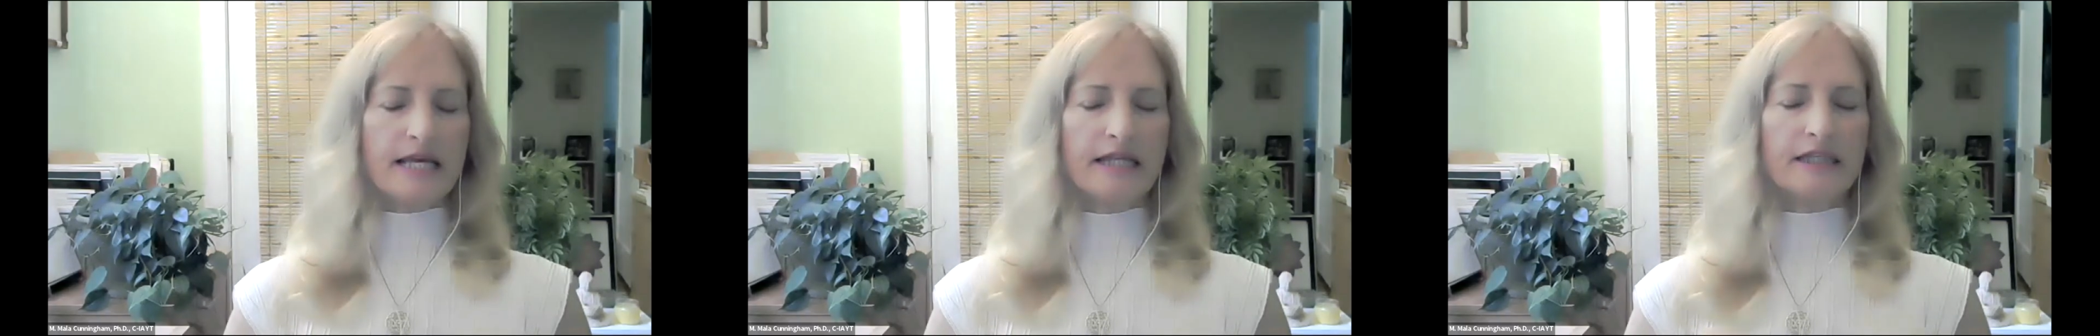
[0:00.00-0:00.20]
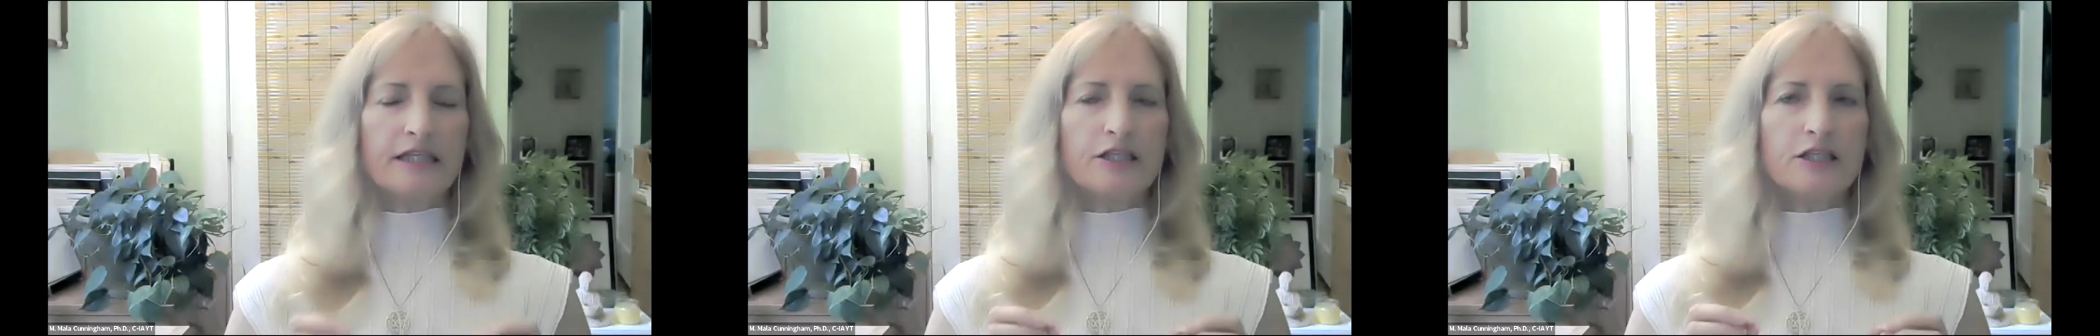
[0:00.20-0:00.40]

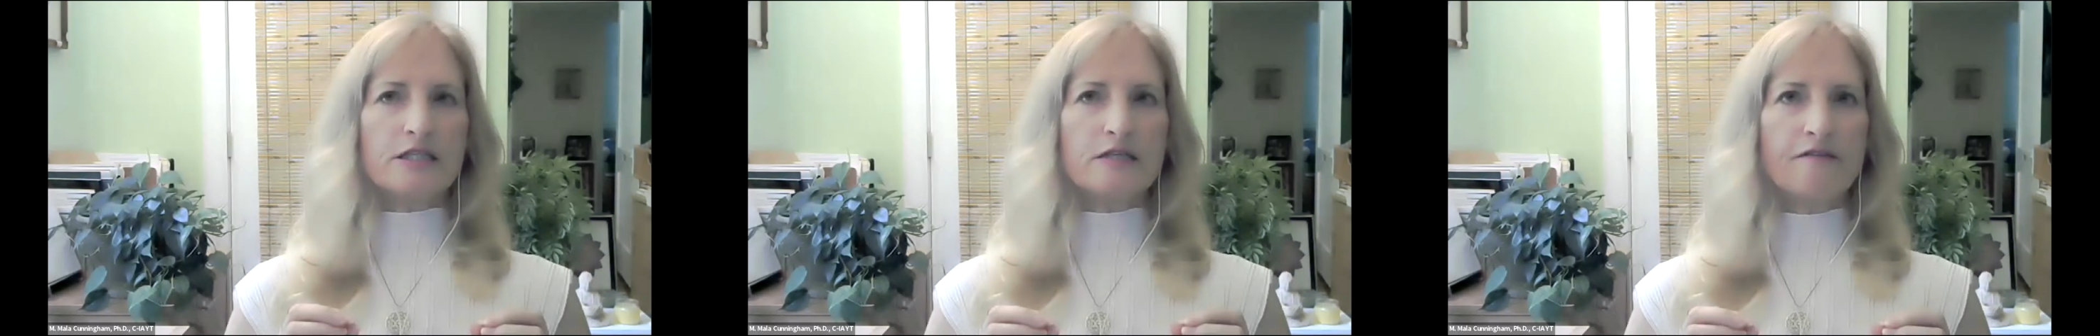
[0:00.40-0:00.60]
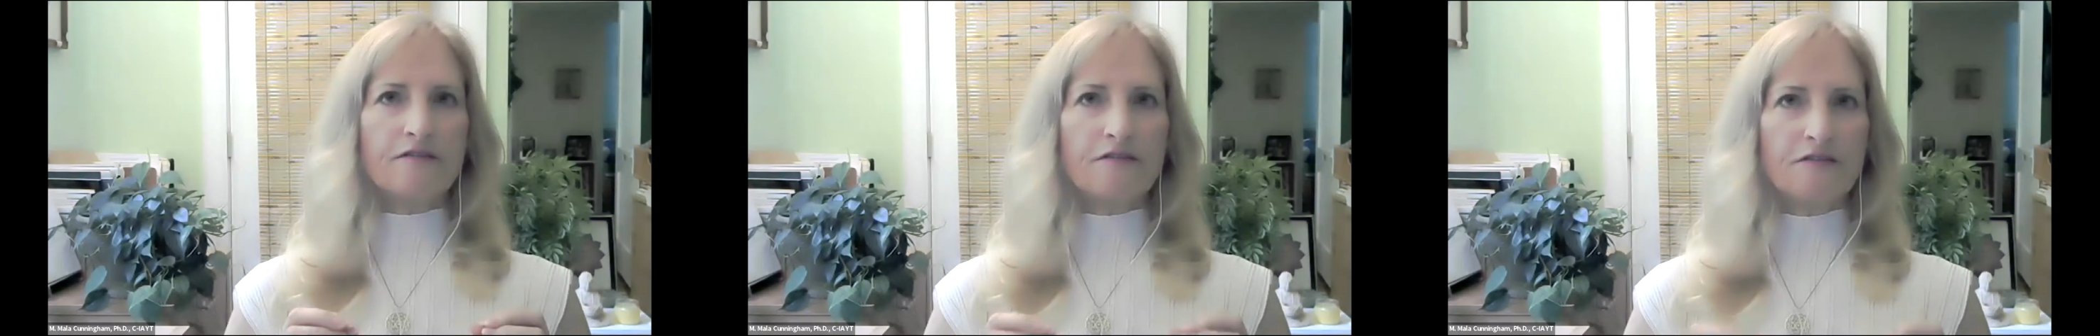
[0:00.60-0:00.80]
that
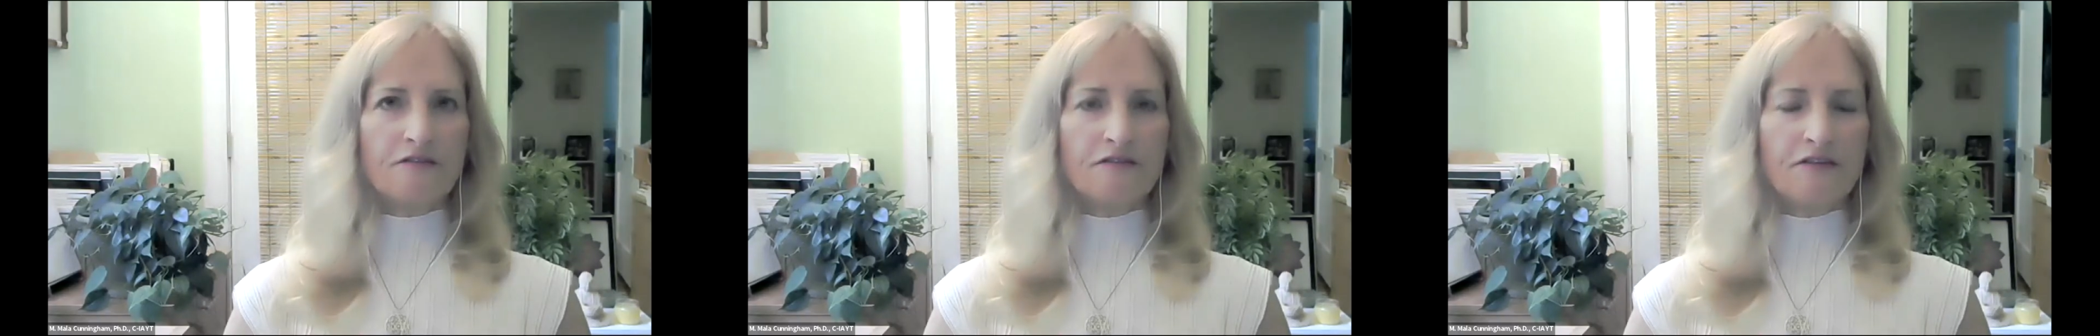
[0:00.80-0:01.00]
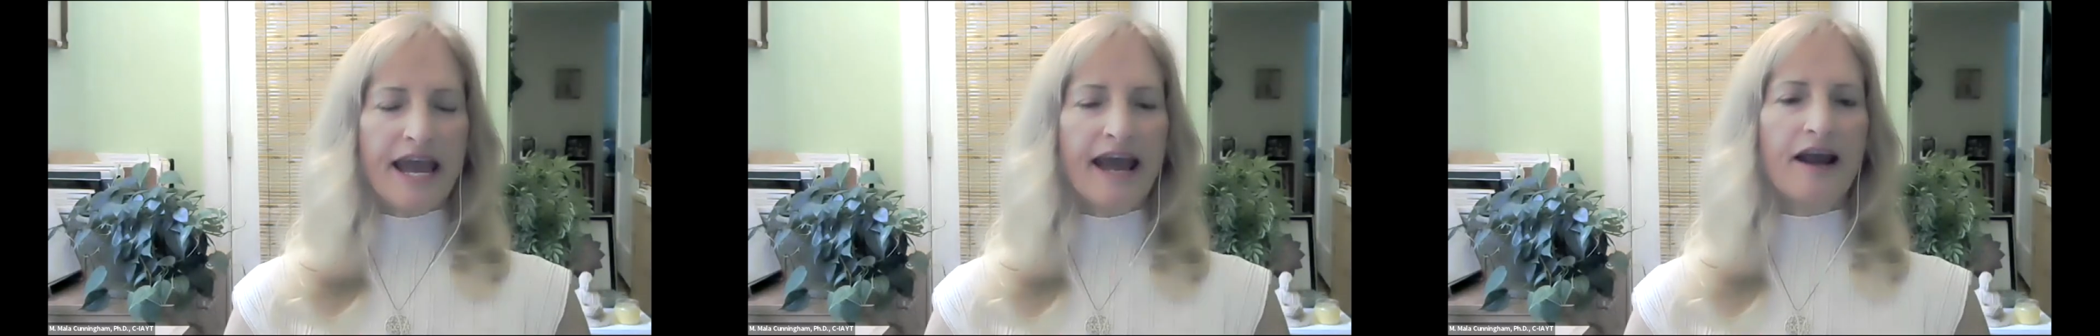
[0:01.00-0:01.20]
is
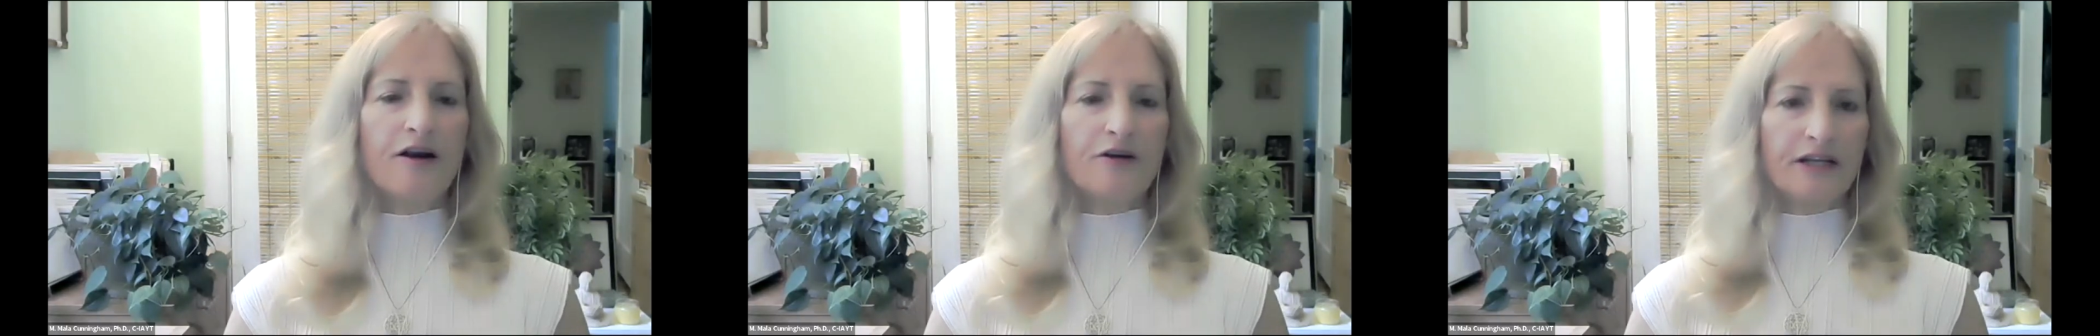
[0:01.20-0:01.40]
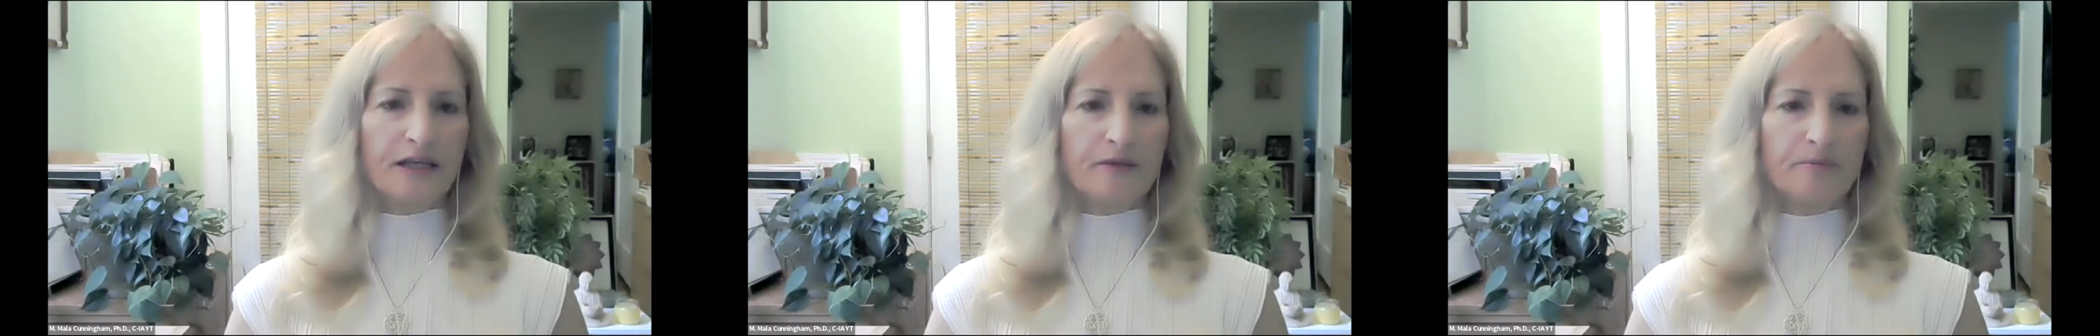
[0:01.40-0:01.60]

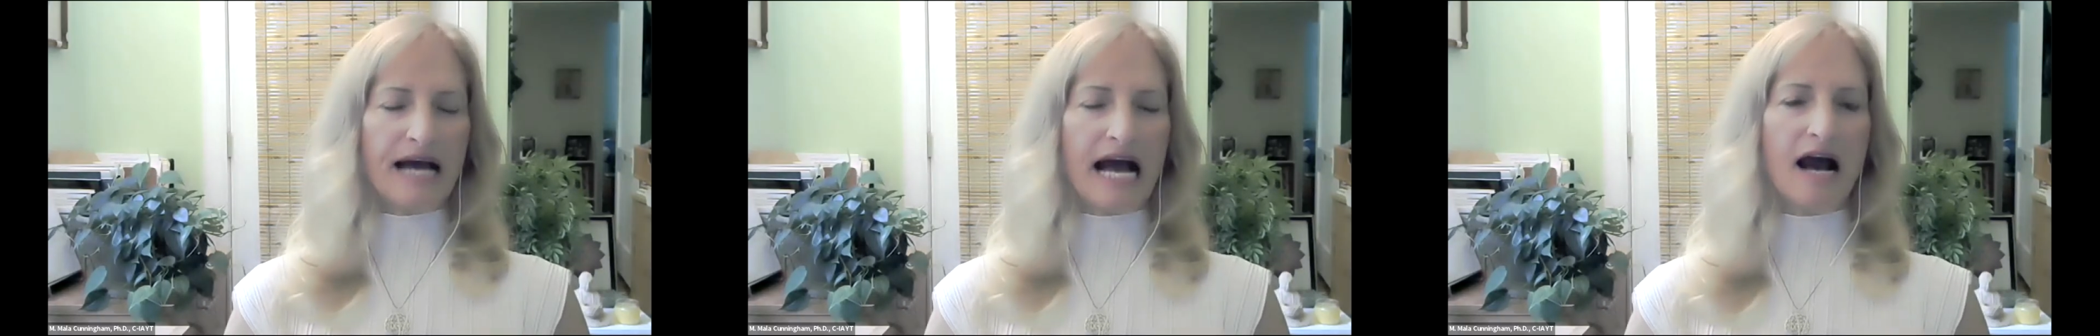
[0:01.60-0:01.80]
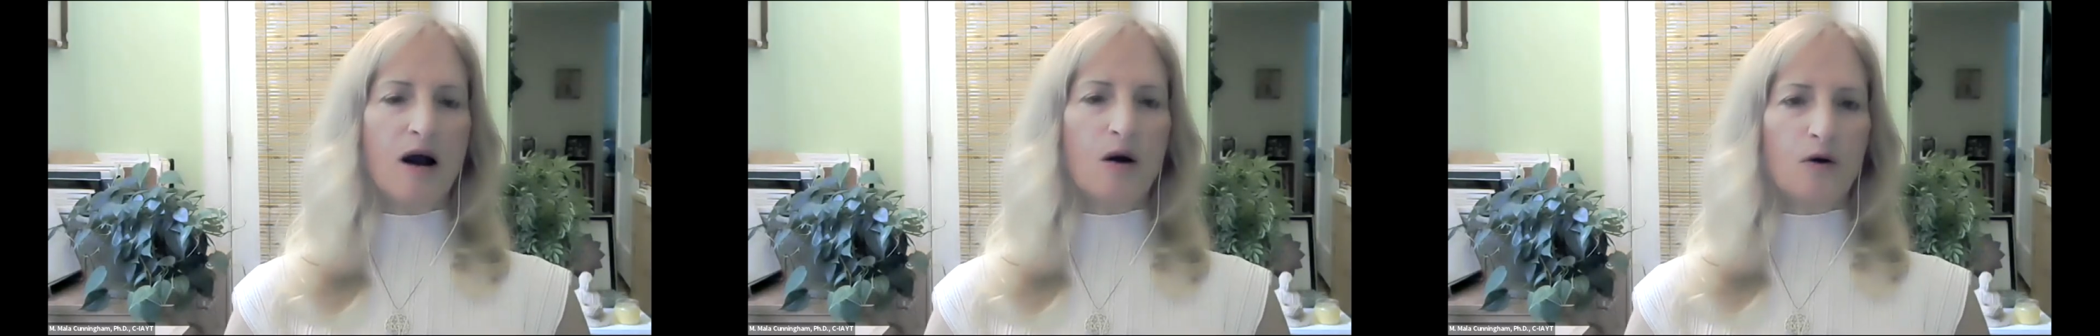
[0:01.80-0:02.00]
very
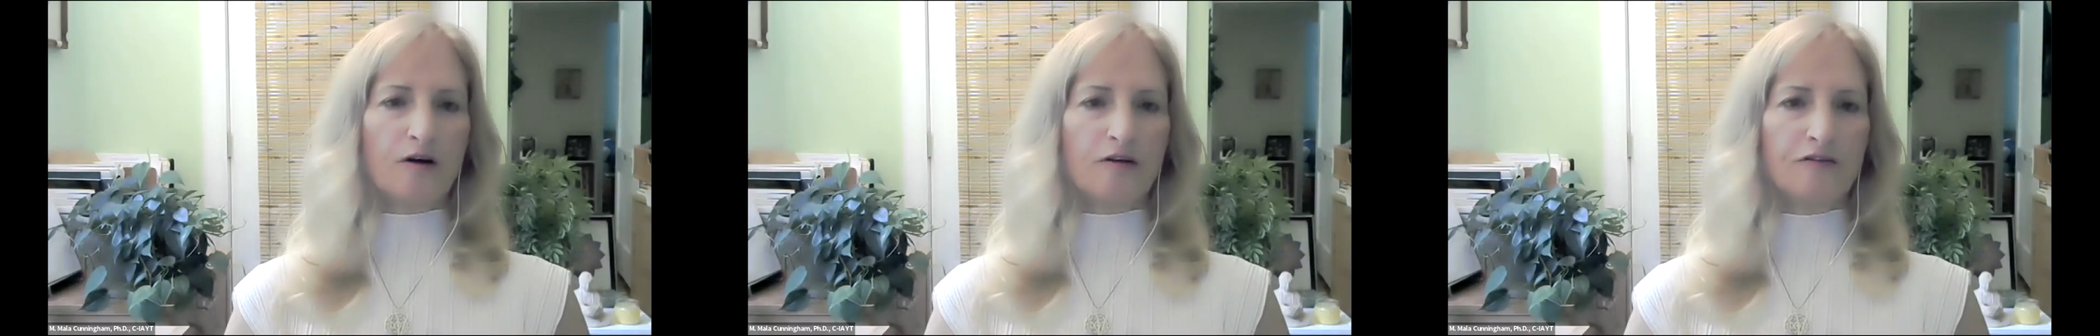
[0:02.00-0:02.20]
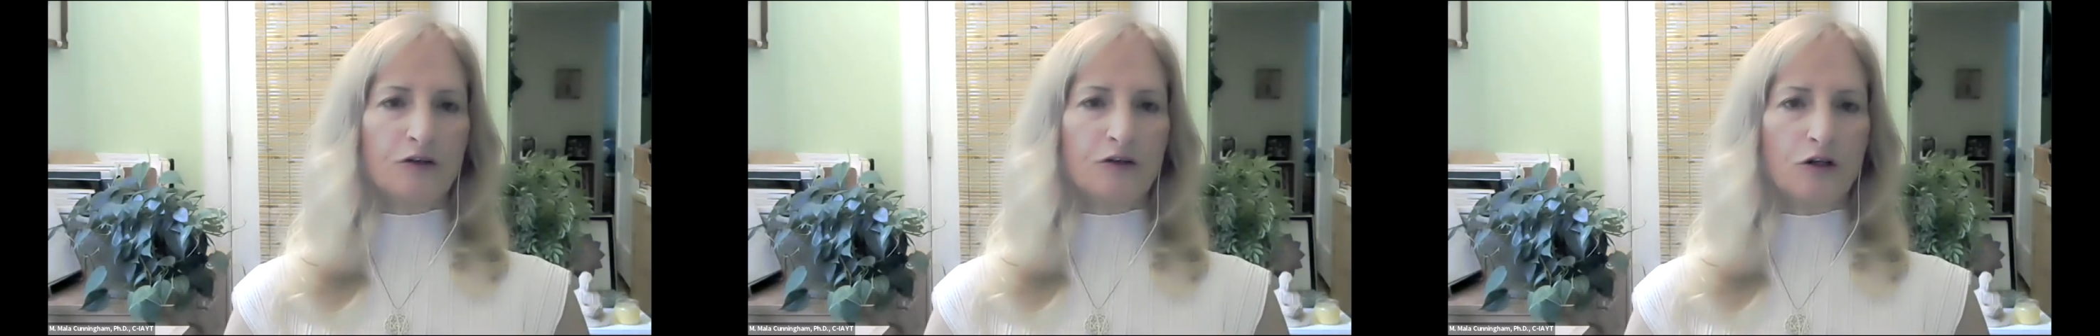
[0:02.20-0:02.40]

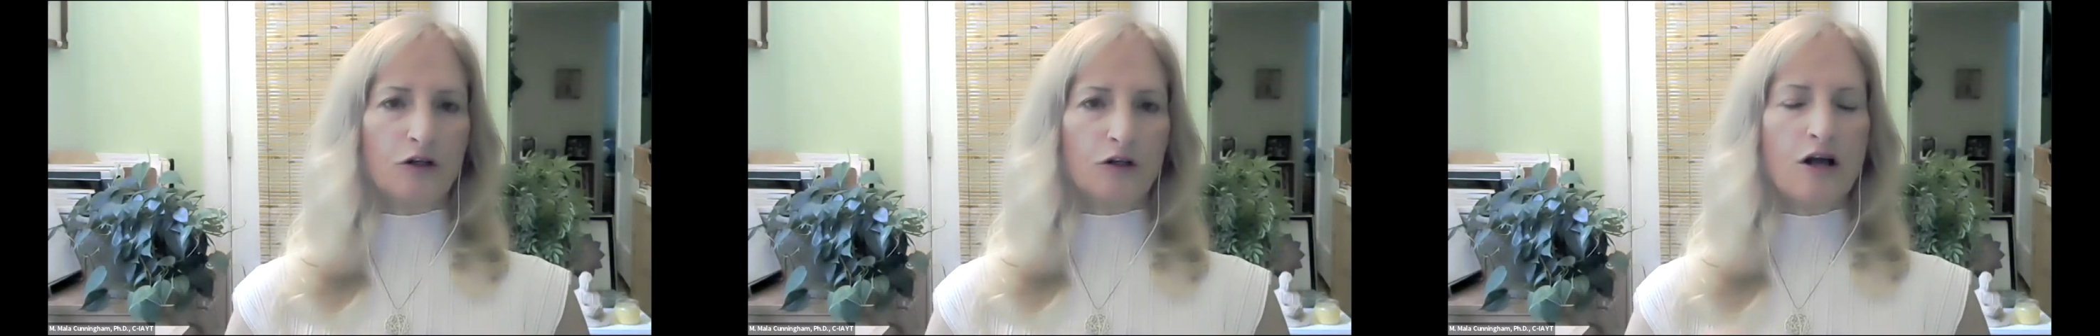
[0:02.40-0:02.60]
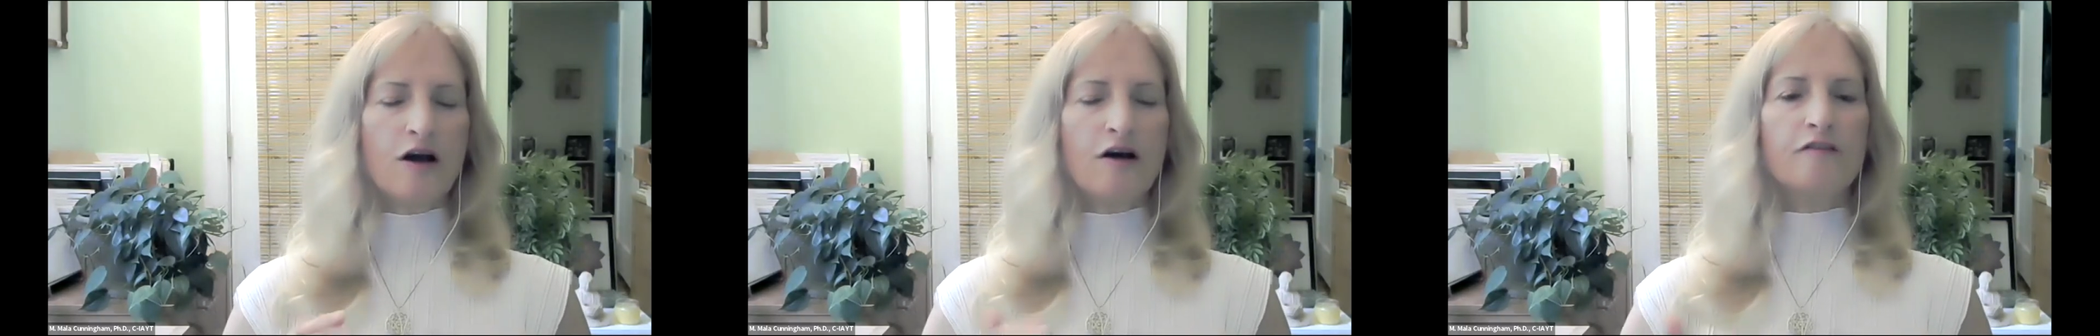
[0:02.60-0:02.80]
powerful